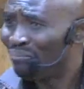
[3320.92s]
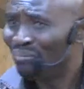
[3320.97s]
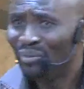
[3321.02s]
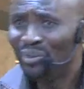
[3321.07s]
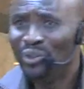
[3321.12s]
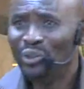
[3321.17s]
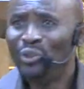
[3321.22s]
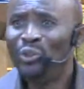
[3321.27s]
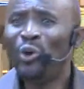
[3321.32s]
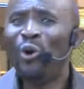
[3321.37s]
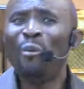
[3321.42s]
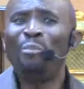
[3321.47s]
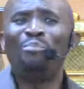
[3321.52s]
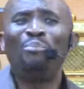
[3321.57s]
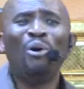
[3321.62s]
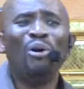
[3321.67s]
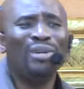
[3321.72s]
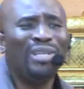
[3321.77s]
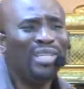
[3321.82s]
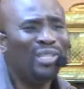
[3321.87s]

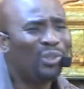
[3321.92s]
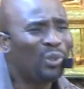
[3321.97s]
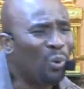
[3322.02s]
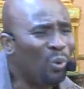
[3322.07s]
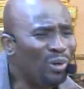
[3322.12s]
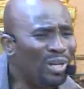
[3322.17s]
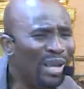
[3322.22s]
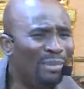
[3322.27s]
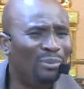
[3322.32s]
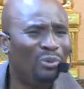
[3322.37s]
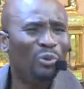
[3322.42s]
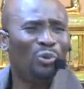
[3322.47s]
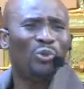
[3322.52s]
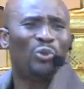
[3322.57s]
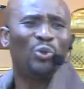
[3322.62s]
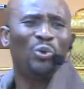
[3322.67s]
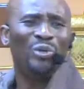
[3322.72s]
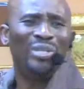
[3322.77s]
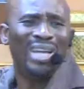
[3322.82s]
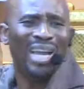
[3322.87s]
Nobody told them to
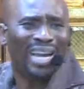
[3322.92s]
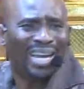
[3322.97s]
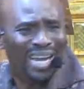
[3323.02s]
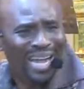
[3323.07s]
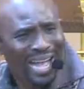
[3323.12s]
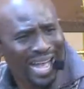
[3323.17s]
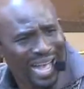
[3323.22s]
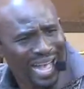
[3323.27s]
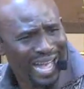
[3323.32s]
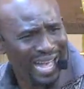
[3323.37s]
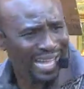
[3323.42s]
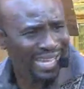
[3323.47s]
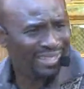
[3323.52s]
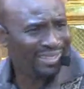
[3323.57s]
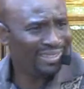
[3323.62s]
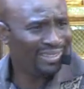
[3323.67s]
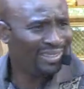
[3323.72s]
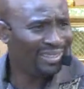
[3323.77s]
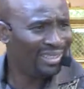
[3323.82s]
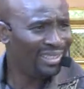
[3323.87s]
sell their car.
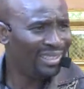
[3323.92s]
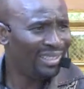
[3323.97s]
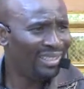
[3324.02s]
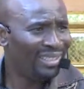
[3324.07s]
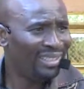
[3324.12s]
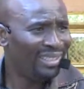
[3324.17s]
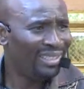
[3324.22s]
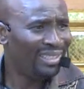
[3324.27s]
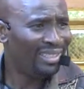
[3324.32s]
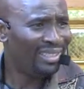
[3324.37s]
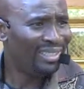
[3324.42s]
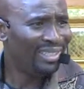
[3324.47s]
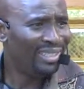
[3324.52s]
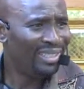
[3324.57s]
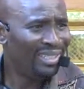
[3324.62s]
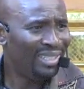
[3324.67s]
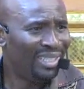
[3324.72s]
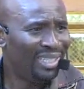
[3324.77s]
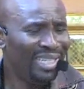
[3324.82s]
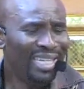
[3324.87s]

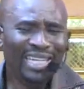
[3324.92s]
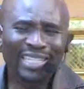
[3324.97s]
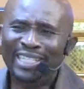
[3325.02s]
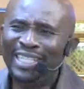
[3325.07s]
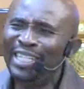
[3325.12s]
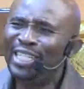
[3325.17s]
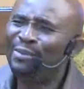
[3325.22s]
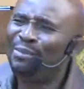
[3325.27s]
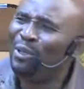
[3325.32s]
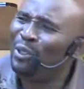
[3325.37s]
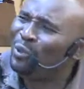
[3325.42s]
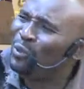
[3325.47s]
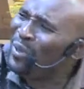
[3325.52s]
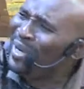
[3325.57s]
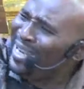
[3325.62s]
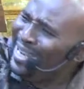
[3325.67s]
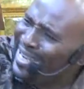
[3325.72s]
It is between